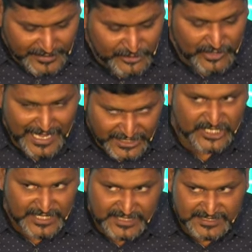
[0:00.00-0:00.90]
I mean, you're
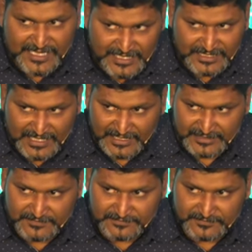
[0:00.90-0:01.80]
actually saying
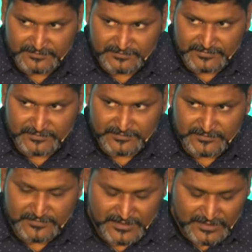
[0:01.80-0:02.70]
that.
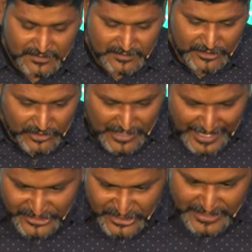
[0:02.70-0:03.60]

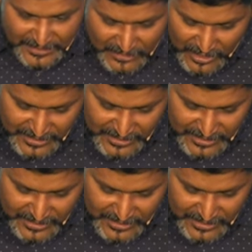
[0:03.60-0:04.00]
You're actually